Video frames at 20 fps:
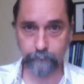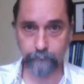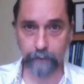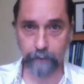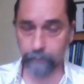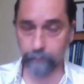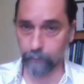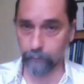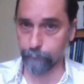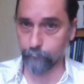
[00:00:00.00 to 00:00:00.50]

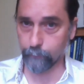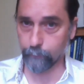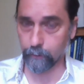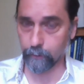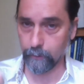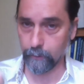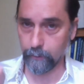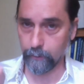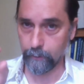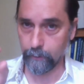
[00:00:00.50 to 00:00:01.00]
and
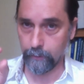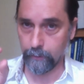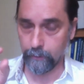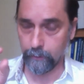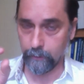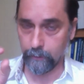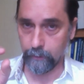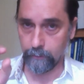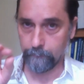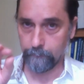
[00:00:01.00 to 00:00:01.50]
therefore
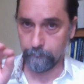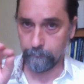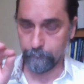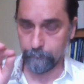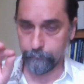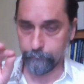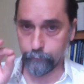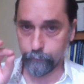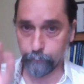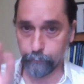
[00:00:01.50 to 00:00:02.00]

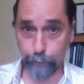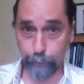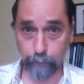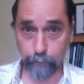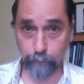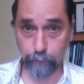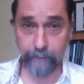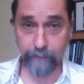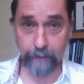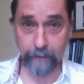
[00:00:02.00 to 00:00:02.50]
to
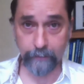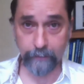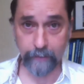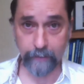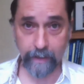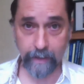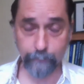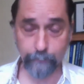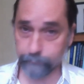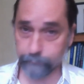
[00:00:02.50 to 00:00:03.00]
purify the
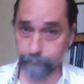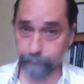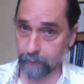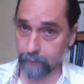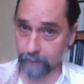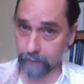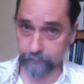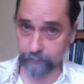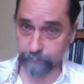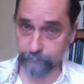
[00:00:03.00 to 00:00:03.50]
atmosphere,
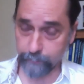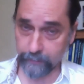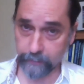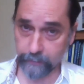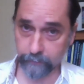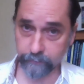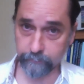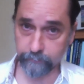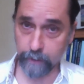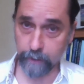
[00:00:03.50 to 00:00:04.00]
not just make
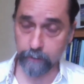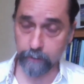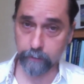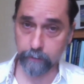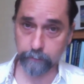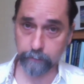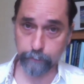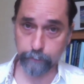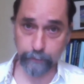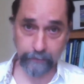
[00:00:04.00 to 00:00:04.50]
it smell
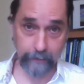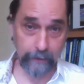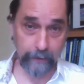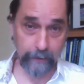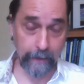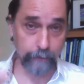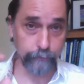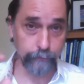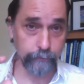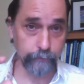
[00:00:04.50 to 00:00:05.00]
good, but to
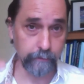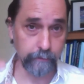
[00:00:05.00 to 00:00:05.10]
actually